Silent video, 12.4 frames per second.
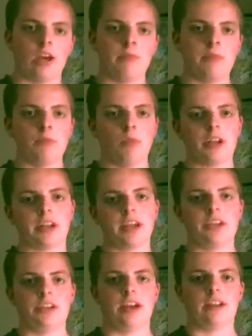I mean, what
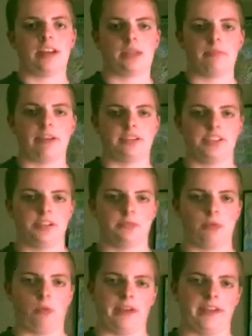can you not like about Cedar
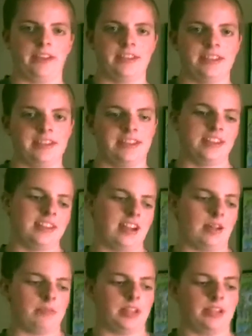Point?
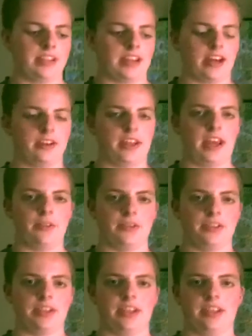I mean, they got
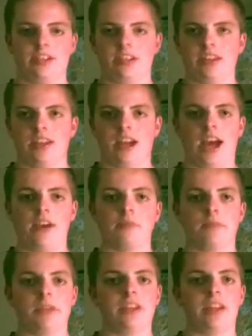everything.
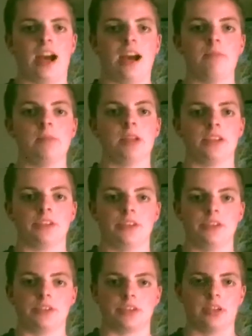I've been on their
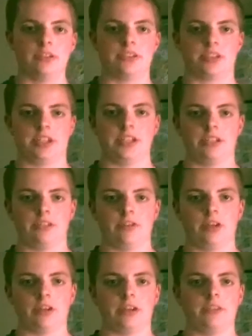newest coaster either,
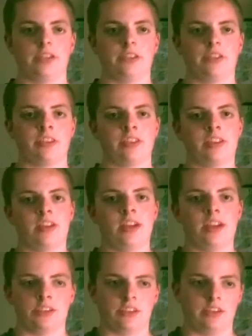Valraven.
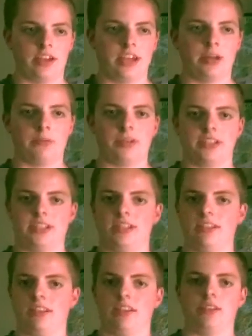So, and I want to see
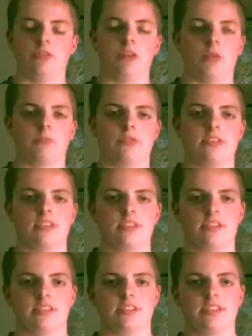the new arms
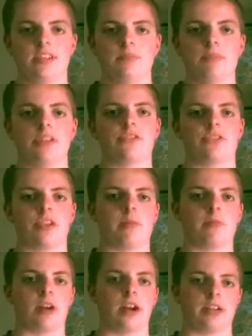see Mean
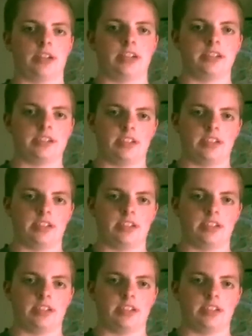Streak progress.